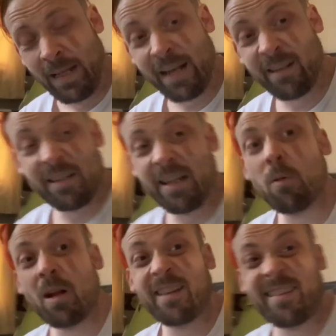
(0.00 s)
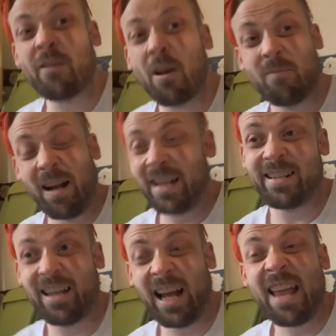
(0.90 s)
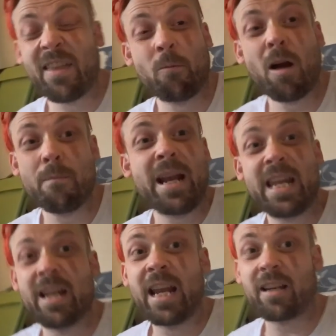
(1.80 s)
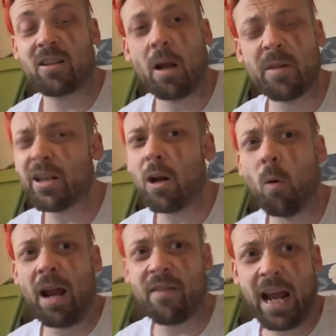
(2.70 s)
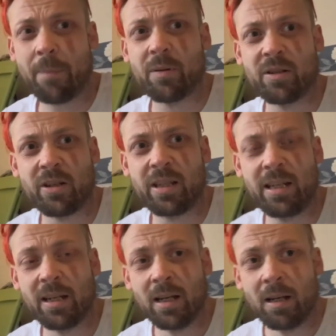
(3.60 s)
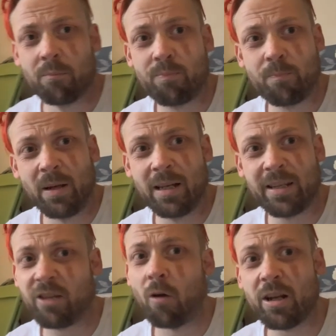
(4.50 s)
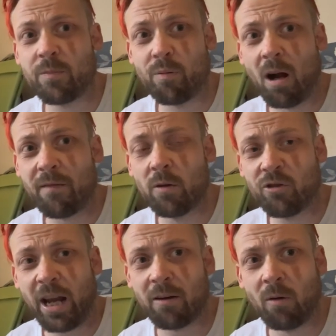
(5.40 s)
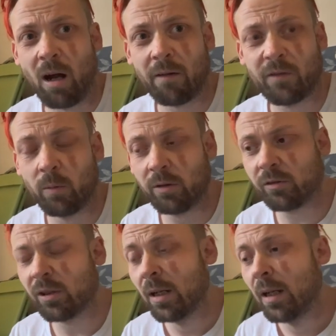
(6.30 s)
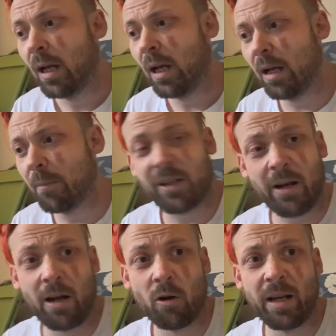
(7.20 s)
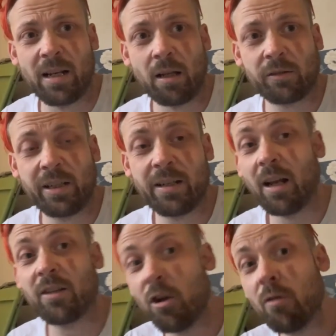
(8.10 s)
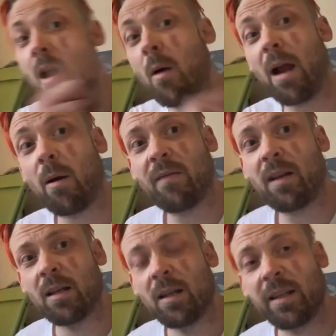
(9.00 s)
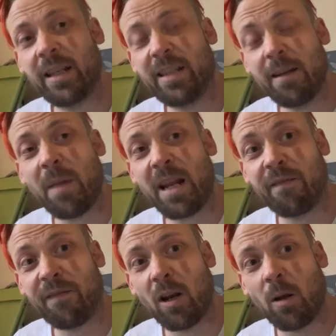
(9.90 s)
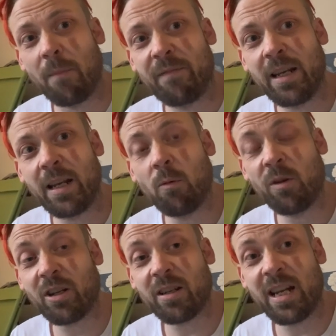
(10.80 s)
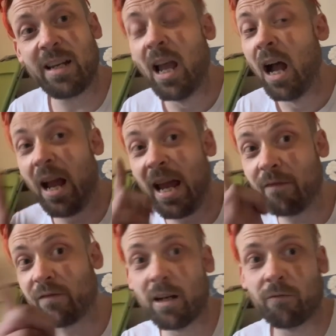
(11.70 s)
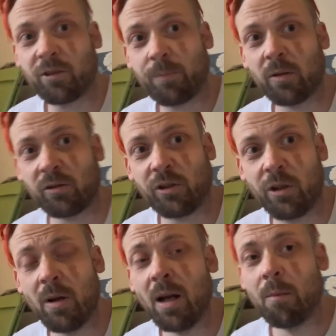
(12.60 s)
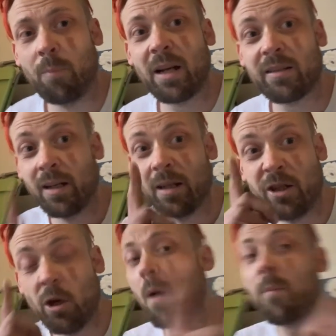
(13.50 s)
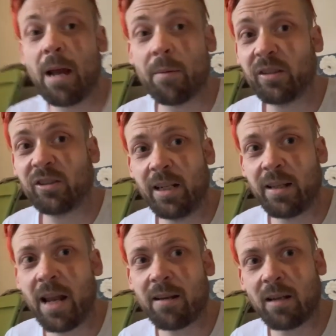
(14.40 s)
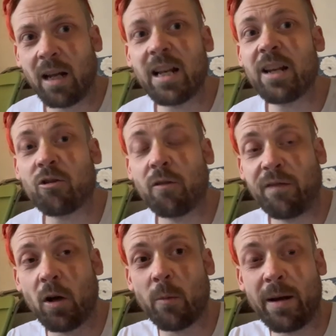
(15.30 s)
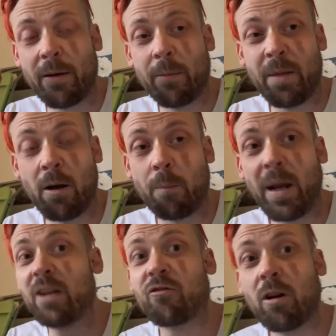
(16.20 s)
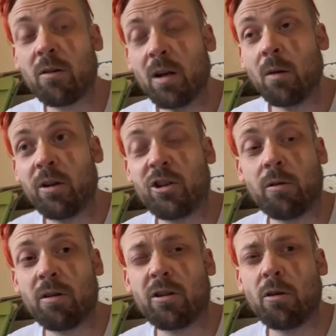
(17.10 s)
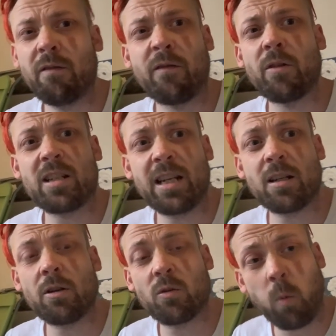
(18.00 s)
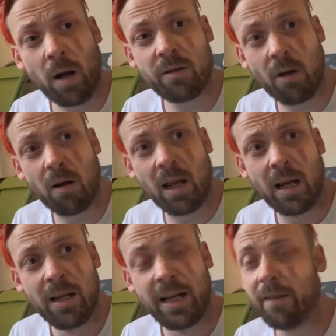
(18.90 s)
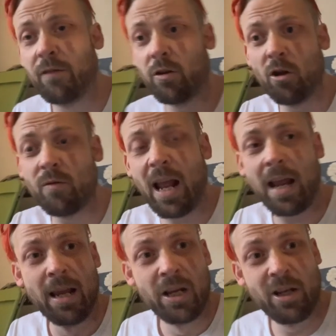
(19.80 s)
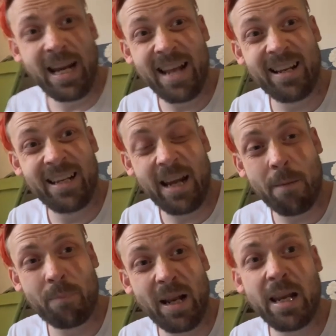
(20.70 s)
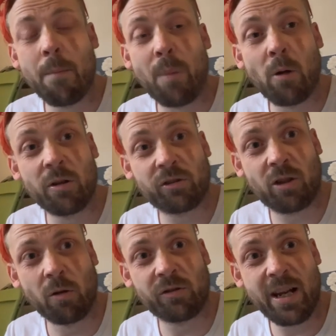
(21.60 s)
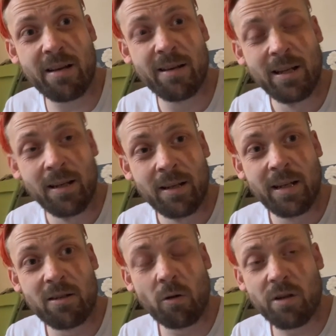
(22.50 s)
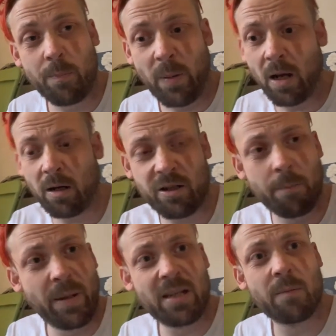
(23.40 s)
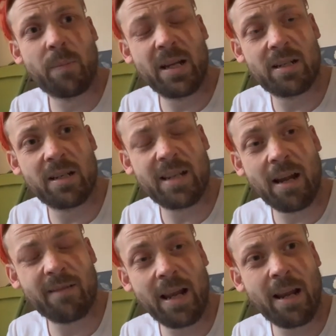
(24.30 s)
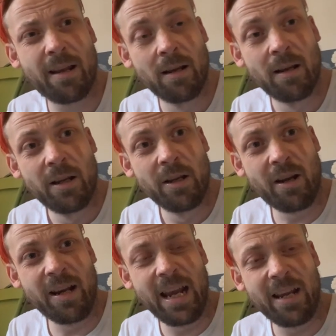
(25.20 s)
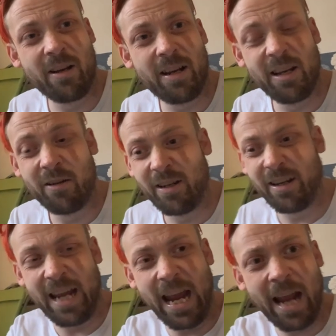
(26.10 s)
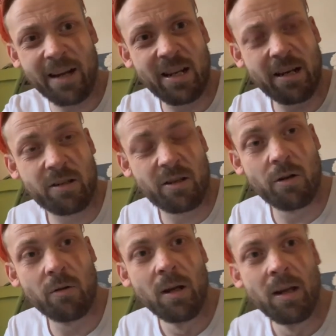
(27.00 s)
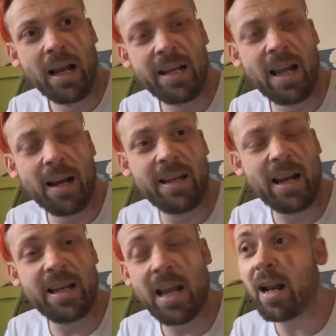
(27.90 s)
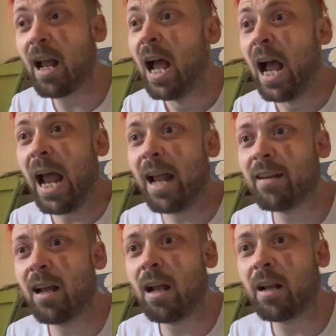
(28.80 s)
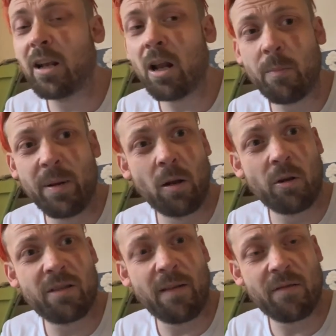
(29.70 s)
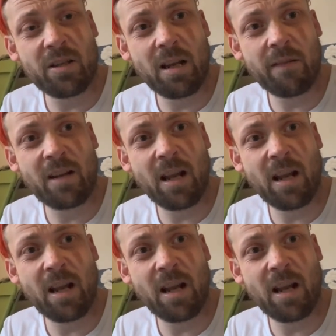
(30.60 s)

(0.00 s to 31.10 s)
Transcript: And there were, I don't know, and uh, uh there weren't many next time. I don't know whatever happened to the uh, the Christ Bravo channel afterwards. Um, I don't know how long it lasted. I do know, however, that he did make a follow-up video, which I said I have done a response to, but you won't be able to see that unless you're following me on Patreon, which you can do for as little as $1. And if you do that, you get, you get plenty of bonus content. There's lots of perks and bits and pieces down there you can get you, you, can get access to and yada yada yada and uh, gonna be lots of other stuff